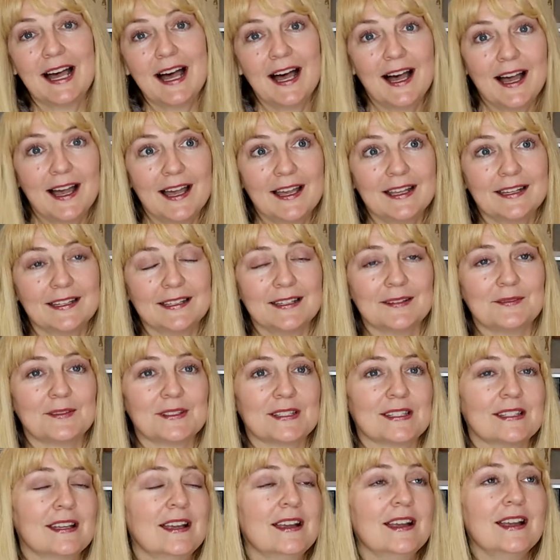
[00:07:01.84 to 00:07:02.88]
tied, and it
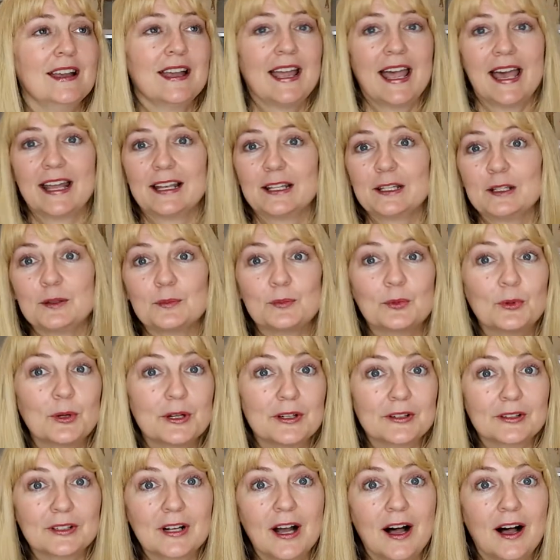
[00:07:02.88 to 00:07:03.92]
was had a little
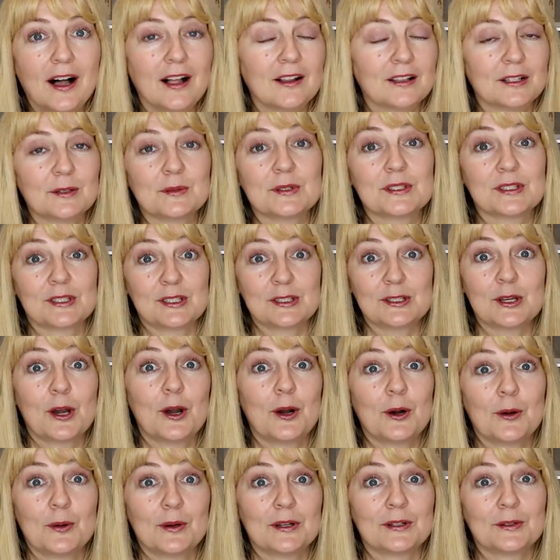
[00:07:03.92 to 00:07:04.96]
embroidered collar. It was
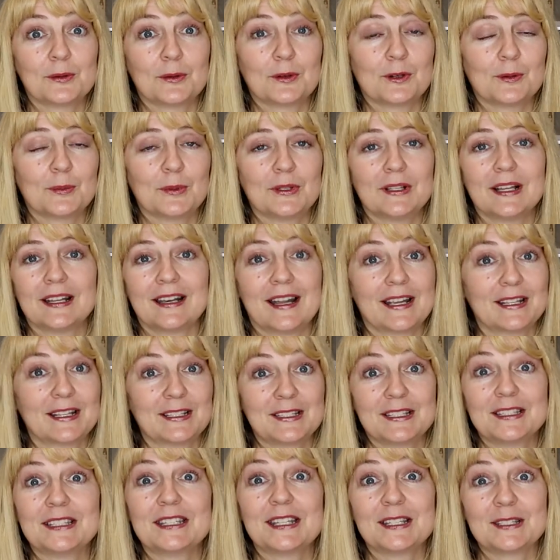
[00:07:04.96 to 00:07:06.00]
so adorable, and I
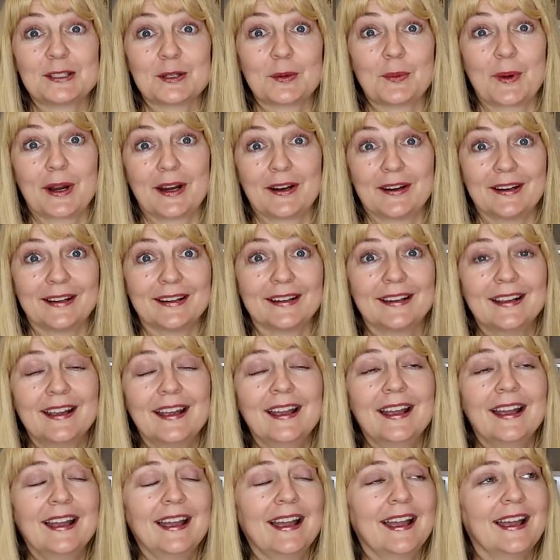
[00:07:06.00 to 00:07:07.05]
didn't get to wear it.
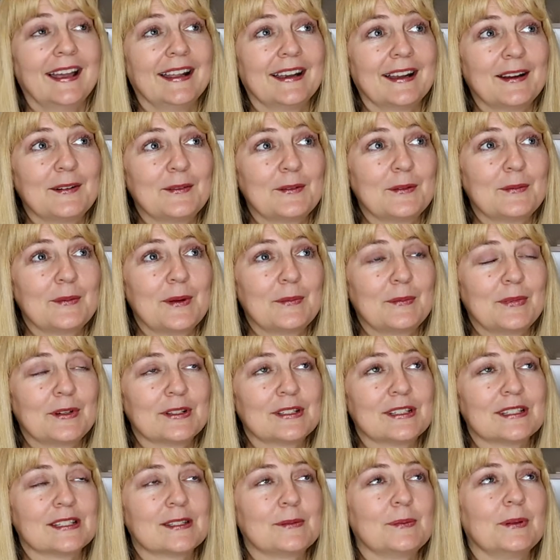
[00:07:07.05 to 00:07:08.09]
And I remember
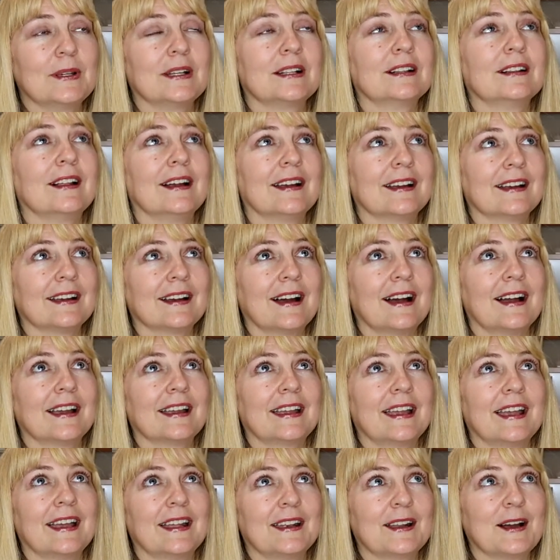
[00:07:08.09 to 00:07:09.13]
just being like, I
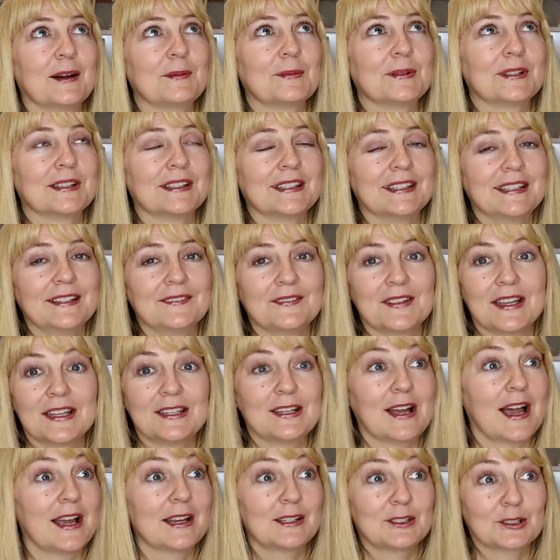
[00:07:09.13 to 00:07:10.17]
cannot believe.
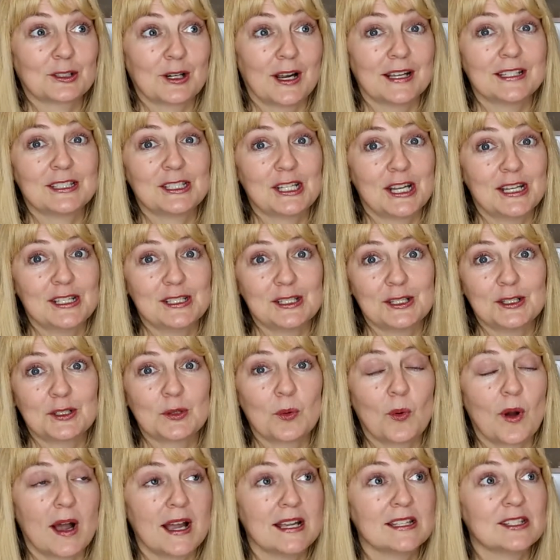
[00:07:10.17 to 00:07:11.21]
And I tried changing
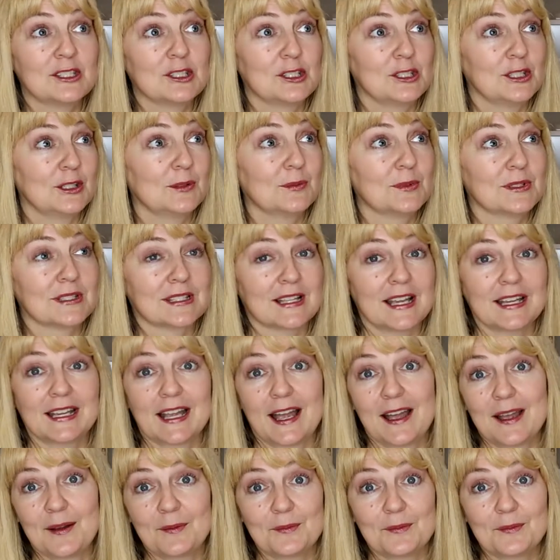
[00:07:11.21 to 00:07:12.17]
twice. She was like,